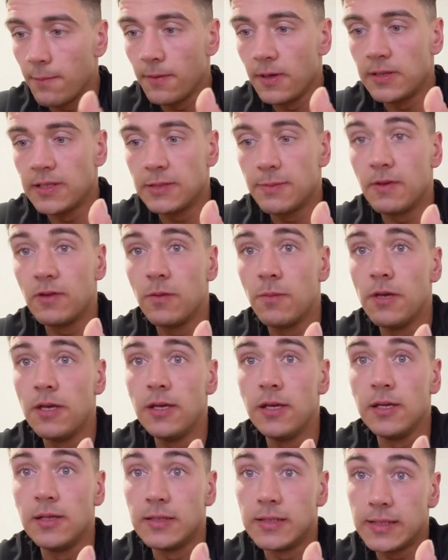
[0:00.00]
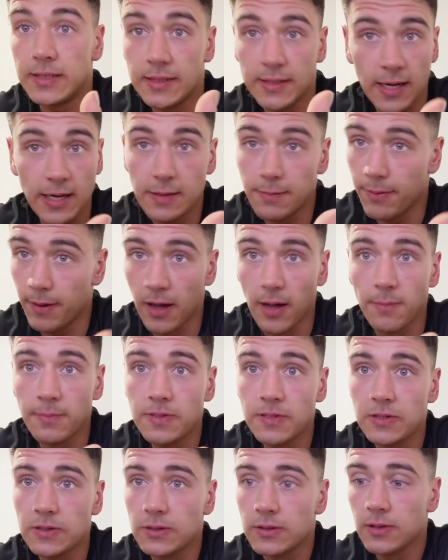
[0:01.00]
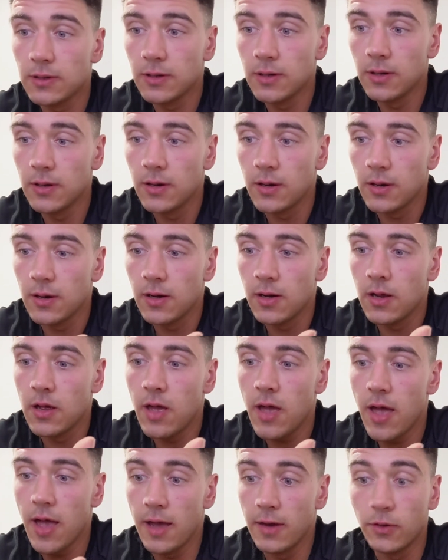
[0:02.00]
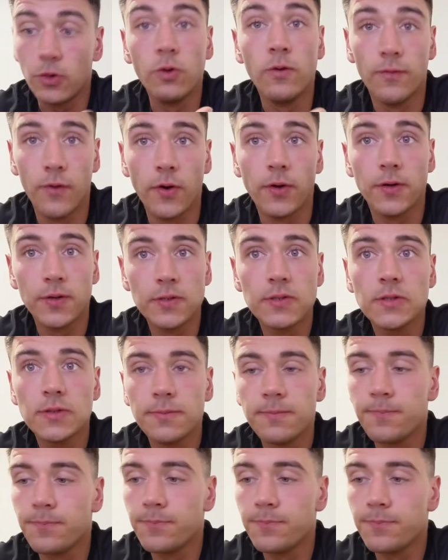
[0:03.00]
It's meant to be insane pumps and good focus,